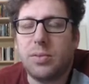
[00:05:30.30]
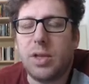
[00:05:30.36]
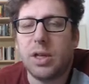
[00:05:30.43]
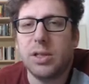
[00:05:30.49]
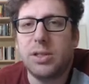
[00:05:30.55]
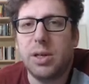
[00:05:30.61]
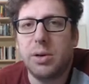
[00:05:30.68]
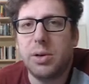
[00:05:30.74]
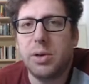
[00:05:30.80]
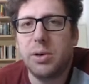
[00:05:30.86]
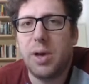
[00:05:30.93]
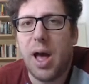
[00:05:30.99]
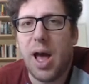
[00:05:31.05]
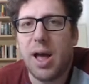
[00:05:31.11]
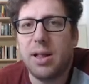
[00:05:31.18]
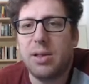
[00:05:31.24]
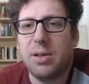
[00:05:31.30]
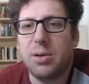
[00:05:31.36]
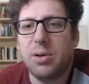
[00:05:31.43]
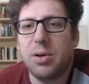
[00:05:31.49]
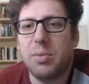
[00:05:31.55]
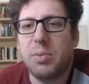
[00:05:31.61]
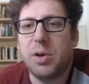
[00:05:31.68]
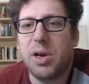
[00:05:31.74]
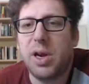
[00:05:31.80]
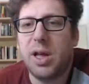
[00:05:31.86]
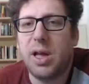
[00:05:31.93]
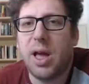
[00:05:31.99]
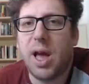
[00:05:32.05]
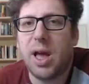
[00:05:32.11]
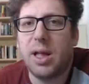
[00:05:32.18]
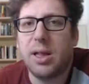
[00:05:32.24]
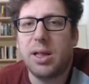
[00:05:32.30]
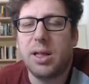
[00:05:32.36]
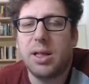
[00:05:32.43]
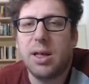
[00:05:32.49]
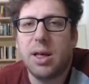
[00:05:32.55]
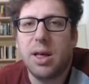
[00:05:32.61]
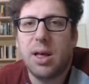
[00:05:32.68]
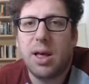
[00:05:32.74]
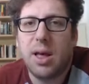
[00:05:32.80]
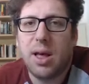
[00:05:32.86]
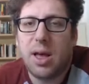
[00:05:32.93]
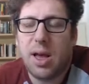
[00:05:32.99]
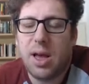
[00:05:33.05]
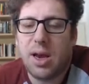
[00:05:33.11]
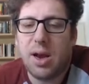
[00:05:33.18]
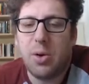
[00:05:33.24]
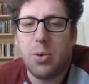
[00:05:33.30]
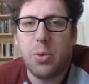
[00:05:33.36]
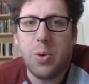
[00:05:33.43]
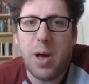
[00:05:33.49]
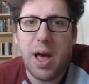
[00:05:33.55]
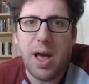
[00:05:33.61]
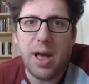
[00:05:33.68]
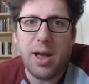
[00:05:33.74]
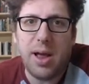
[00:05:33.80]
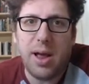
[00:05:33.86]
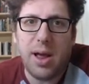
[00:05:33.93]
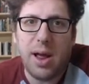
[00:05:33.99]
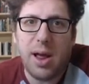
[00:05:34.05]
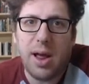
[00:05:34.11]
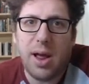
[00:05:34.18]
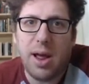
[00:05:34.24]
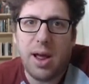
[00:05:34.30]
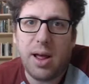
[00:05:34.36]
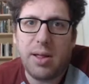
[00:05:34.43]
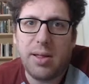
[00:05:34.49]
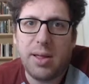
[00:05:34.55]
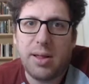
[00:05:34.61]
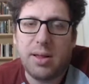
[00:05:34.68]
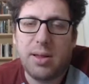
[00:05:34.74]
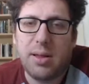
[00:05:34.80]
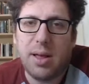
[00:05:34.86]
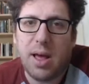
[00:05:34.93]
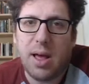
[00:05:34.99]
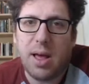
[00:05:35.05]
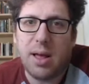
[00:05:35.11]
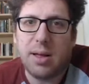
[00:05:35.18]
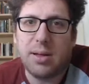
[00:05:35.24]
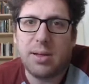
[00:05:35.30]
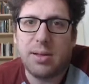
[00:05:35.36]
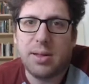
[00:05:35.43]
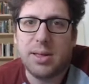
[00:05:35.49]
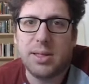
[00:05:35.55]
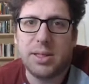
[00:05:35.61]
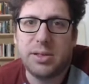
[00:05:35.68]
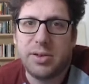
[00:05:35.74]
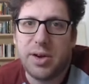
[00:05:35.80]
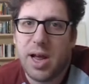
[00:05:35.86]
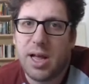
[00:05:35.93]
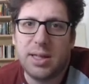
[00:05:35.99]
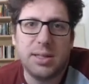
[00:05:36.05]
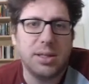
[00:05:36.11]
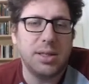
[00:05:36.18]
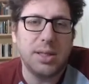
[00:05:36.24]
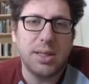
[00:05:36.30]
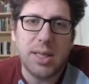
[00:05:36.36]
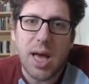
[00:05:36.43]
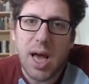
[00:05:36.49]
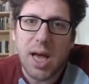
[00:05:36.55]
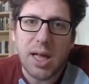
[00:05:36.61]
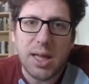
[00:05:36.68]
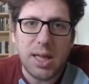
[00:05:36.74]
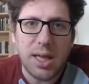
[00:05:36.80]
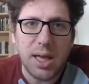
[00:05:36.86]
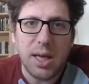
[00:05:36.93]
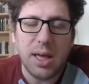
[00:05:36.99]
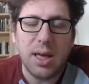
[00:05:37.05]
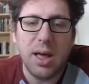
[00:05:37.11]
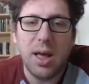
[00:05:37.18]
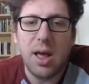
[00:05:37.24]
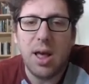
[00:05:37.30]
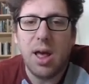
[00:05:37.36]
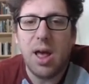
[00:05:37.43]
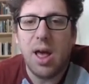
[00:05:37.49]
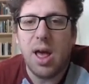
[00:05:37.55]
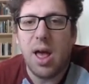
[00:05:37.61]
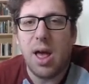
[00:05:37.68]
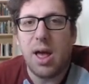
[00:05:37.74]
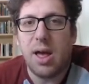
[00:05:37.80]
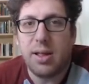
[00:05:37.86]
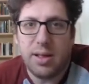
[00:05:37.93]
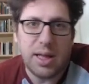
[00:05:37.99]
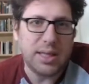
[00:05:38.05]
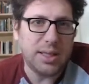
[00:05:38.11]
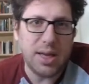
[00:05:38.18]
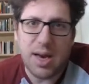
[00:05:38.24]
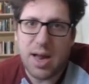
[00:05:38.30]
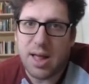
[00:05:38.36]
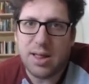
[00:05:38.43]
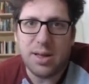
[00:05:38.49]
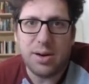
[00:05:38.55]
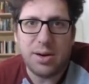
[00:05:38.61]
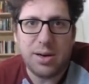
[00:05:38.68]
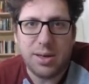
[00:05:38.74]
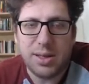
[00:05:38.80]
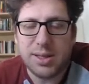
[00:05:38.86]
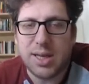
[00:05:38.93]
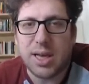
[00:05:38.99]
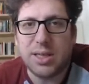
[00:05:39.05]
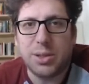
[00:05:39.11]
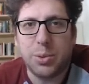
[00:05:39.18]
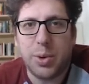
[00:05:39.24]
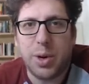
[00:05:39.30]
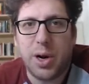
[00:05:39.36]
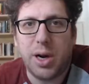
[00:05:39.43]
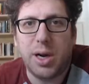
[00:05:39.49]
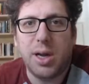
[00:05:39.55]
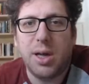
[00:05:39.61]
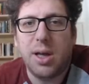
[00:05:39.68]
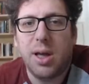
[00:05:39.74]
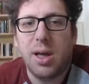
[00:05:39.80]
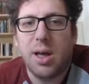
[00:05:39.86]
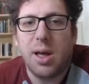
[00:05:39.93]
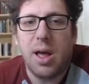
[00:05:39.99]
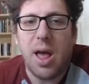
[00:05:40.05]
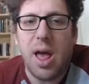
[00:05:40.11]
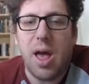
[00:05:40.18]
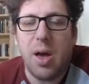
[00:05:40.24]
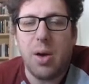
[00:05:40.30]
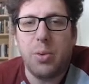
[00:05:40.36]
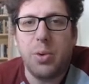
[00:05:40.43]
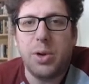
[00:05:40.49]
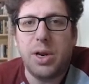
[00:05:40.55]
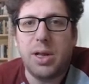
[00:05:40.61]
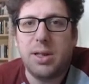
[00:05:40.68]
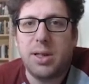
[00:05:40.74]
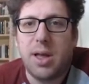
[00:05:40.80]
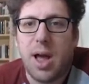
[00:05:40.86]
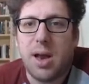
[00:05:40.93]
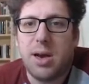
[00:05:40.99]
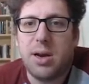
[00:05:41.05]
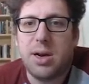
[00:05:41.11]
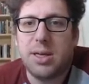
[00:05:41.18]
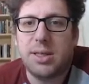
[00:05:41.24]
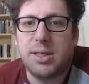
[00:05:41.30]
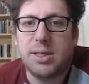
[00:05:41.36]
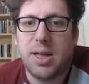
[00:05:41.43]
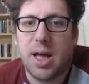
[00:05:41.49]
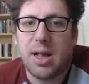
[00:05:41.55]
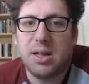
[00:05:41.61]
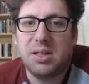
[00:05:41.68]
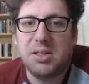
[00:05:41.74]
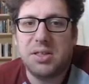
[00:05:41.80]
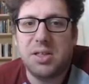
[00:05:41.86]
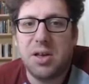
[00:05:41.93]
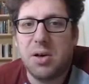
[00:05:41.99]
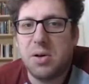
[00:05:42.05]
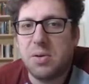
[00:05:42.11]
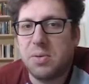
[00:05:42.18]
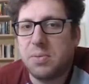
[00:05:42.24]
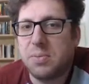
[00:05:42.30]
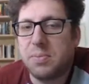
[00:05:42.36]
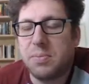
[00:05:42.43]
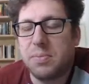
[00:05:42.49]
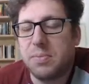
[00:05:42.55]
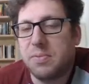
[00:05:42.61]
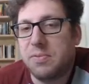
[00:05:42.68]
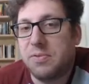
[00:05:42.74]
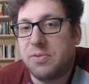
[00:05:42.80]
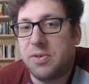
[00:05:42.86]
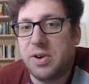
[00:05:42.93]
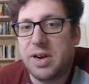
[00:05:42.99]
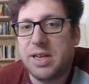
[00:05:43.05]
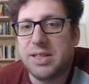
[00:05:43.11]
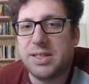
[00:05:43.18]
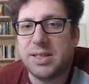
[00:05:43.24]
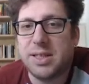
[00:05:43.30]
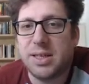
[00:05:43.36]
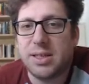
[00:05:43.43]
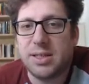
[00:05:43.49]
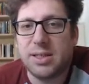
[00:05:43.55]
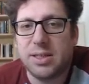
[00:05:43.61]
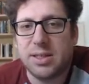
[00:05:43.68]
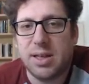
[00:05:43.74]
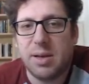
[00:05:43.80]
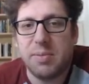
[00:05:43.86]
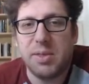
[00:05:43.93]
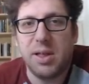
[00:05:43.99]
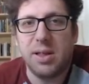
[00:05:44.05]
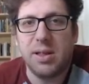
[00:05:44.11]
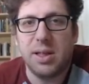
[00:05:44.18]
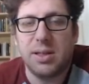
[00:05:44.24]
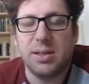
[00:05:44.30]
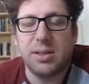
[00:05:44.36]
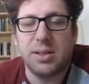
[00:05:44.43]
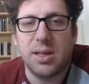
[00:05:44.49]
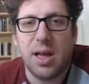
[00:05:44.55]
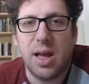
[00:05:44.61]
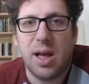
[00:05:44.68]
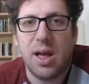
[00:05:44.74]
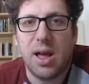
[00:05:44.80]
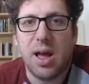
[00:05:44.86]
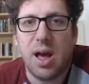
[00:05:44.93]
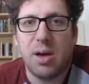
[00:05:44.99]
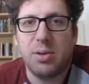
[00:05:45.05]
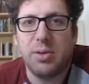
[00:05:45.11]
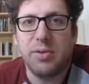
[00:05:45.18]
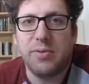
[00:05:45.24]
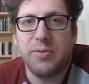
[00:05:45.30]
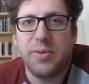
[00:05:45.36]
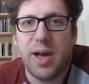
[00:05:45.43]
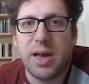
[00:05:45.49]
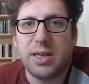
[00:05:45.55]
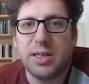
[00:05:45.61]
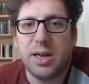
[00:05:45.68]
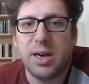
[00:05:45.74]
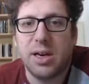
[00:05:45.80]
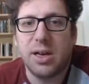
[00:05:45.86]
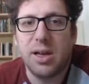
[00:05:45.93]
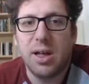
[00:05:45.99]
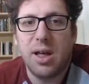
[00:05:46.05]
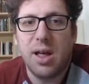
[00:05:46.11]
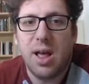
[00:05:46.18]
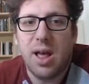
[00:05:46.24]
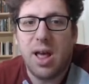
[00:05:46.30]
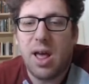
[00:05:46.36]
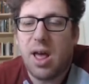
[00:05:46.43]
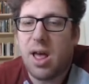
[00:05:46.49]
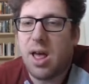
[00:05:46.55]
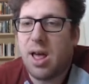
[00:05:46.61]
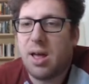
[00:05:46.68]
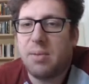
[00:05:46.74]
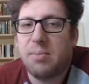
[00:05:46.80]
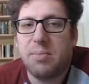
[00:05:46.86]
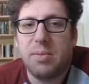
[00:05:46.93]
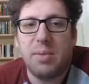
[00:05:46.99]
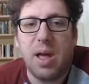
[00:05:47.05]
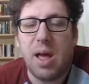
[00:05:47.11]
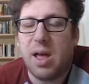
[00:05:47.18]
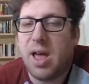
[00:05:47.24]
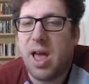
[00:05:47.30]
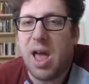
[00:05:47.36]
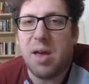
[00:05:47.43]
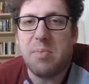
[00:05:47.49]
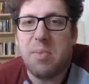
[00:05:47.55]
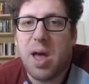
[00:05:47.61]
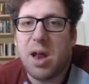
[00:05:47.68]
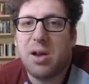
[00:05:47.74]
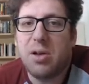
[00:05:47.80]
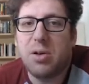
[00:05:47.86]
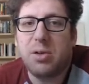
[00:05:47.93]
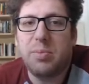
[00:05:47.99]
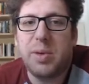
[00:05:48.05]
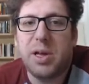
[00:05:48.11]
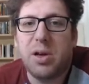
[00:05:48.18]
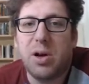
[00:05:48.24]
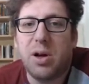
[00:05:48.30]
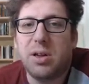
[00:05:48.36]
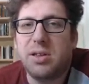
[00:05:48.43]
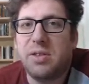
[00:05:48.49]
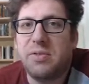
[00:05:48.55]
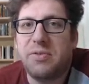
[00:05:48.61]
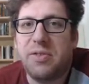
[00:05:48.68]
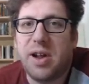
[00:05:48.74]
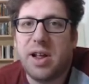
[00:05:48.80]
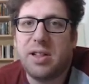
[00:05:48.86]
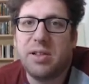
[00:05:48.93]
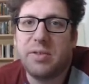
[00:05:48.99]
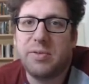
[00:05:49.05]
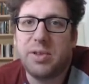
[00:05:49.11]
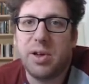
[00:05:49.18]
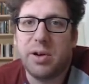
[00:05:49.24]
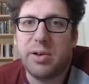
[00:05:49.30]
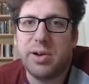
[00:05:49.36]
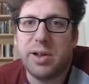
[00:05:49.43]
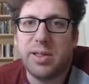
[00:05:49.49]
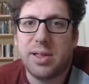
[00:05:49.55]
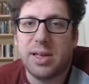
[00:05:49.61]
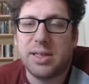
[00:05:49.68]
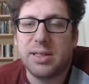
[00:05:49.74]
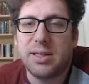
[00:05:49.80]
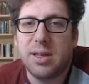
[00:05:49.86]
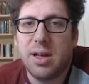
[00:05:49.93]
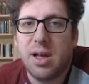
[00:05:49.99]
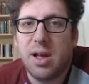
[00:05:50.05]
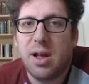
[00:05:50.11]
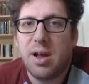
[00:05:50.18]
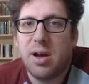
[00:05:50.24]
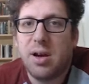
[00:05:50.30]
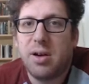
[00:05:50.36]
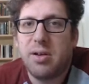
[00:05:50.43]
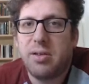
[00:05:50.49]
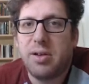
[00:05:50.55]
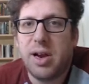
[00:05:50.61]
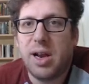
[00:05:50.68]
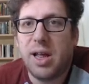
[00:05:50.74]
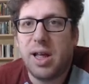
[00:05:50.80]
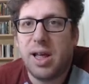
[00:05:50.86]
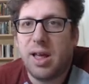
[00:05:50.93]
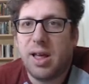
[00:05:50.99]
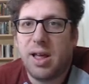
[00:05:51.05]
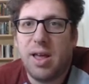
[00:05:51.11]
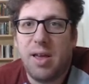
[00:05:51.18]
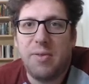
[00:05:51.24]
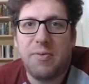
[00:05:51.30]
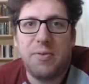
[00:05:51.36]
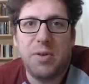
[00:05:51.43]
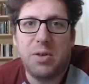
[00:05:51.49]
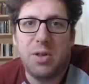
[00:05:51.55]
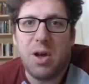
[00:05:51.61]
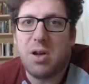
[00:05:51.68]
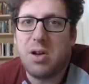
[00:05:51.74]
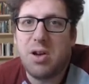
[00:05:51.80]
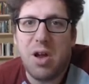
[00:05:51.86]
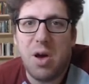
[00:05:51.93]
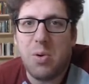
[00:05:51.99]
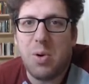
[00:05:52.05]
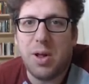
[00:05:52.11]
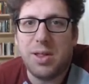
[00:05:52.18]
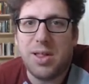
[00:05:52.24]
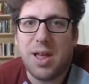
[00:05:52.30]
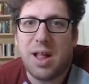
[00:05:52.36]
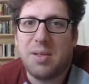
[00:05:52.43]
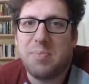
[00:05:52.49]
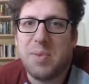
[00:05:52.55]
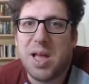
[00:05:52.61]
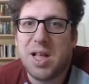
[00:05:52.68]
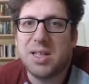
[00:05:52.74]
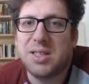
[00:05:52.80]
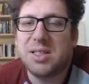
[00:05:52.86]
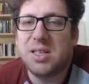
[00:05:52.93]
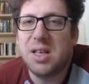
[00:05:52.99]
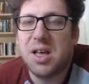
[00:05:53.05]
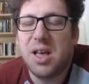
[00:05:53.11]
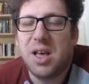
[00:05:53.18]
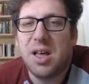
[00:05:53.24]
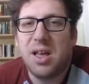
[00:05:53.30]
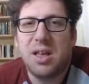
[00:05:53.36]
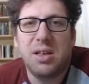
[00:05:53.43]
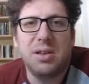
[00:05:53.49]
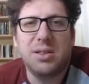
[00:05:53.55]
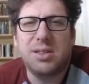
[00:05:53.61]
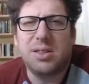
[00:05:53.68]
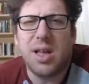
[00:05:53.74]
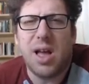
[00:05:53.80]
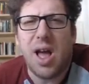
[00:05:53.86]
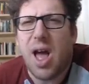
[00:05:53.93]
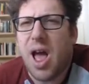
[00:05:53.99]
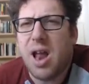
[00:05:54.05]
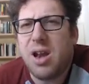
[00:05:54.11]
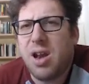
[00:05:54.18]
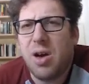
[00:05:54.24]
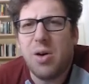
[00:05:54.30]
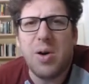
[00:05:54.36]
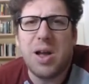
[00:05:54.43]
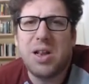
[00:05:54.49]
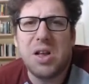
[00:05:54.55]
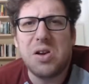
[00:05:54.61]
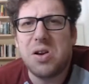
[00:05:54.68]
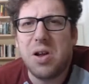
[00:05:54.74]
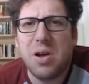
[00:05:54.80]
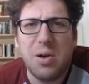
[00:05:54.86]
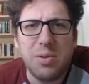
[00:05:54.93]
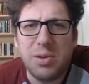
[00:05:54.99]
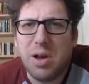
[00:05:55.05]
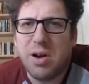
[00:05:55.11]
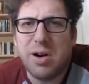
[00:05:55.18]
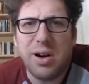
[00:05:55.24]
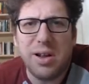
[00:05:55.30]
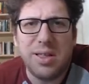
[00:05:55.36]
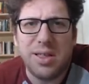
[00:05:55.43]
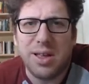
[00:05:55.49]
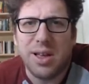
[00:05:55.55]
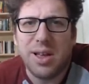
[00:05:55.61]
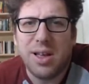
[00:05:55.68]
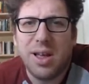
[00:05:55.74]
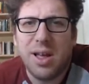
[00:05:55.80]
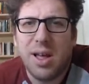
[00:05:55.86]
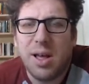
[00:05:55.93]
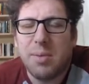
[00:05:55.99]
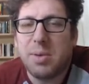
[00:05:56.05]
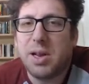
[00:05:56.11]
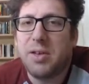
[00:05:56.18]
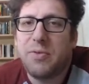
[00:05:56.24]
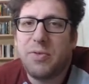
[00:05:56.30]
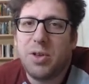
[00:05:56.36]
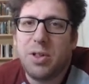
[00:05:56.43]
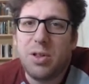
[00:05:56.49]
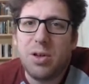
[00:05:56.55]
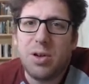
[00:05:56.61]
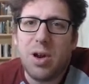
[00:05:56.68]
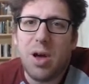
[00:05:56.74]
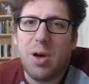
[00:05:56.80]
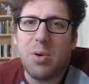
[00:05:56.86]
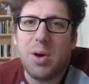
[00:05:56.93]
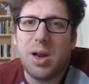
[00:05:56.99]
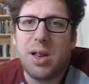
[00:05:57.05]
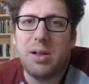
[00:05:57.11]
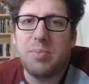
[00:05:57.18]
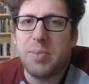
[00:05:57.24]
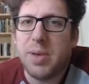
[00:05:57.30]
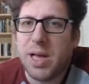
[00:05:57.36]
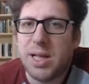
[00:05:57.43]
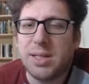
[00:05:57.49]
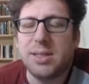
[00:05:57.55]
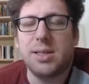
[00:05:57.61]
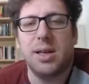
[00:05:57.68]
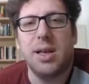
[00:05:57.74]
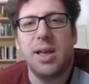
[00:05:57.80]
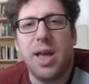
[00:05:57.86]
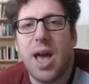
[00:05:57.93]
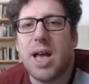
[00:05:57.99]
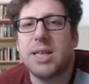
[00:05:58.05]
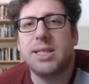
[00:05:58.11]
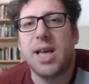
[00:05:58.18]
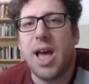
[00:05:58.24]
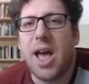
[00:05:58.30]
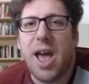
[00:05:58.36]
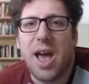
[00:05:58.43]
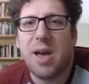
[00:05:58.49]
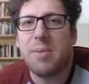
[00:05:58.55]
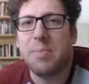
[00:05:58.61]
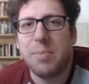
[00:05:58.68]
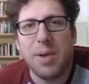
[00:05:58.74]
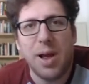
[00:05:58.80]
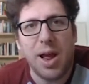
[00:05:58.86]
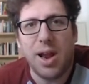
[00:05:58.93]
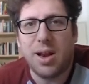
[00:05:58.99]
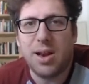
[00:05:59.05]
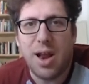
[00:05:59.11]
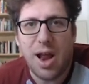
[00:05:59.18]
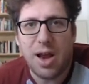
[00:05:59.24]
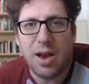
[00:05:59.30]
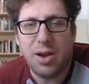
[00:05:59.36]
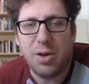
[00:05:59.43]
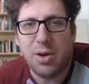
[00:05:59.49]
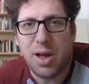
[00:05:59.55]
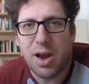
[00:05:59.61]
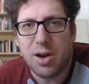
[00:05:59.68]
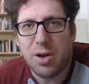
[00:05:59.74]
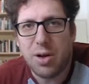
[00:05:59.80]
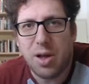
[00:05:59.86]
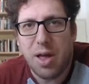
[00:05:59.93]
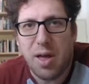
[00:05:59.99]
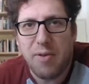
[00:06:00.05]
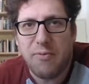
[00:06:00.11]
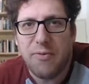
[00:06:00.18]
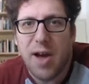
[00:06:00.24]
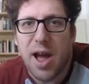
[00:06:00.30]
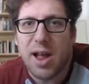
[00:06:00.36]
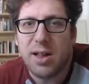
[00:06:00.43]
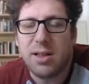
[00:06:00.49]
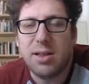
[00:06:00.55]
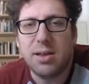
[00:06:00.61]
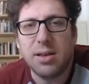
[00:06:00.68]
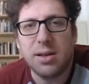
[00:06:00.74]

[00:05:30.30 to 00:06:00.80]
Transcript: So you had to communicate in a way that the straight society, that's another such word, wouldn't understand. So, for instance, something that's out of fashion, a gay man could be called a friend of Dorothy's. Really, if you don't know what that means, you say, I know I don't know Dorothy. But if you do know what it means, yes, I am, and you can find